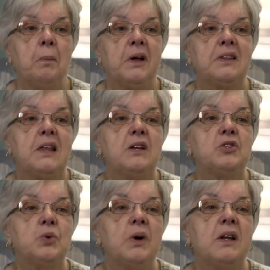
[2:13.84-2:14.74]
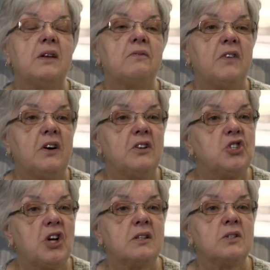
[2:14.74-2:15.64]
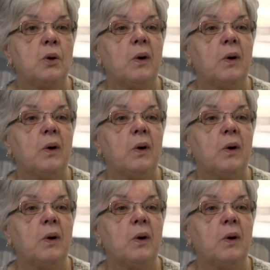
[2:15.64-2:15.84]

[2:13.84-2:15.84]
but they do it in a very gentle